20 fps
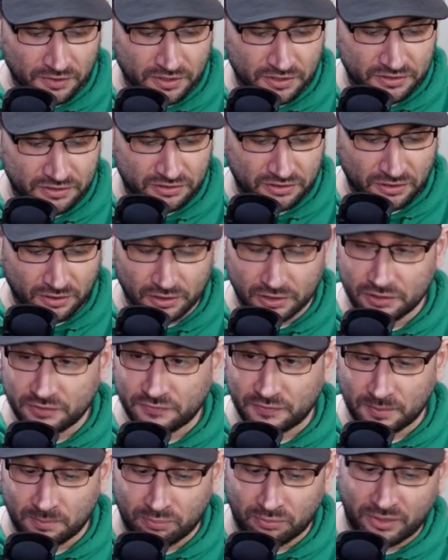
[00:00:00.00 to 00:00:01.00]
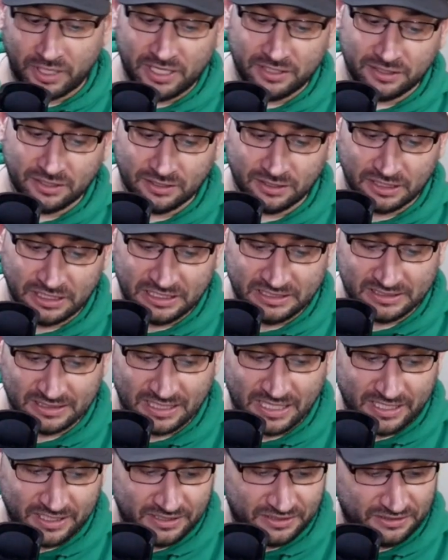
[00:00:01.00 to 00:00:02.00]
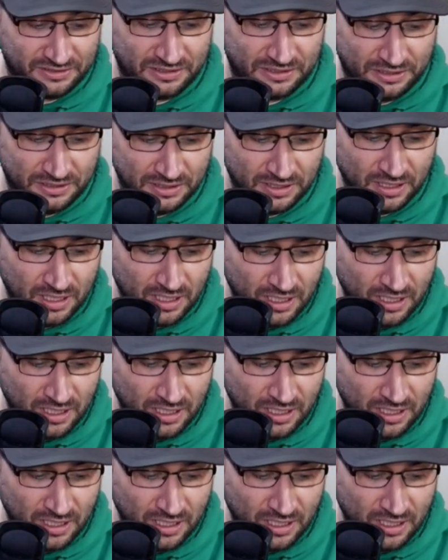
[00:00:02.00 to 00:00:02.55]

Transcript: concerns for Brandon Lee's legacy.